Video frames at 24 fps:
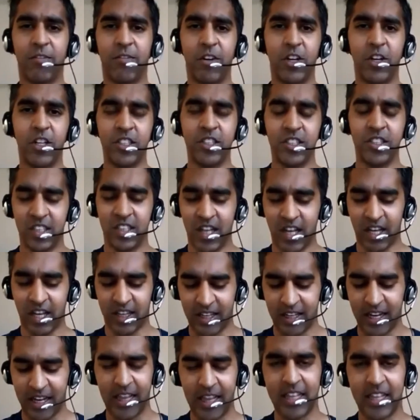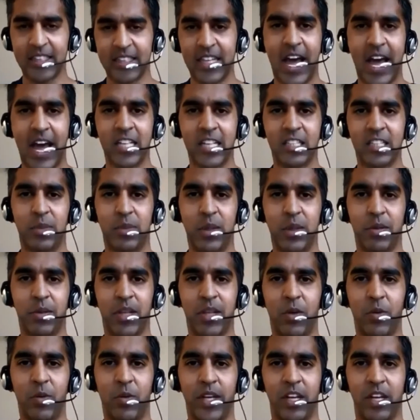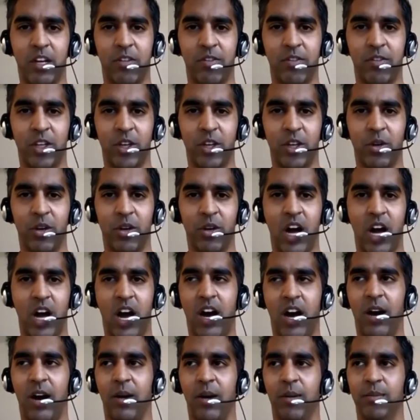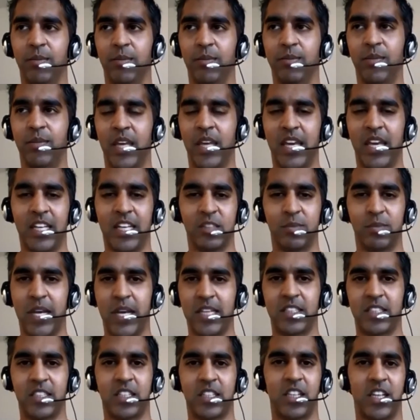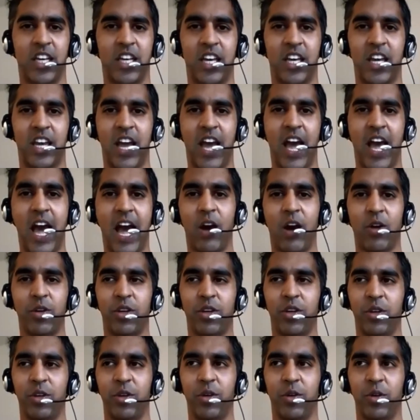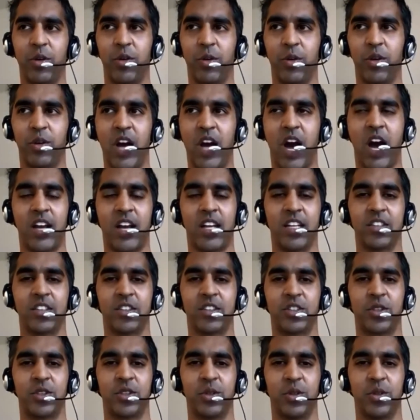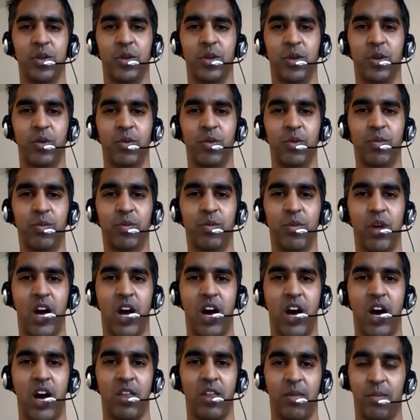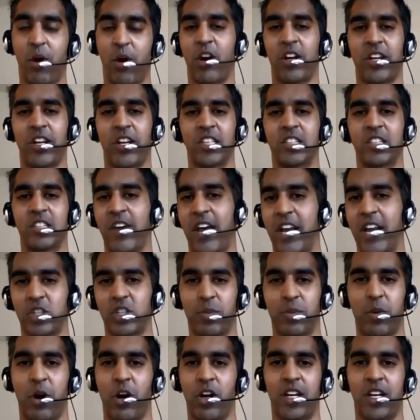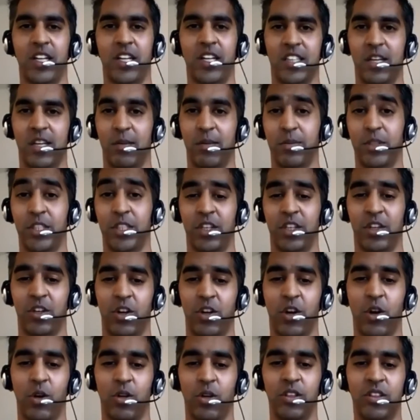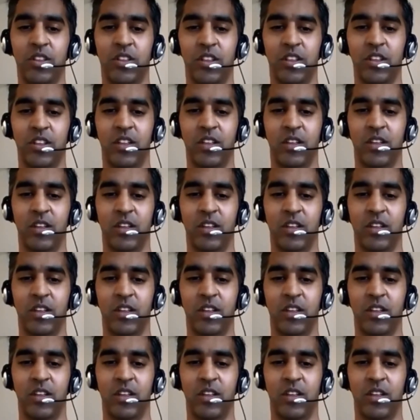the first uh, thing I like to ask people that we interview um, is basically how you got into uh, the markets, financial markets, and particular gold.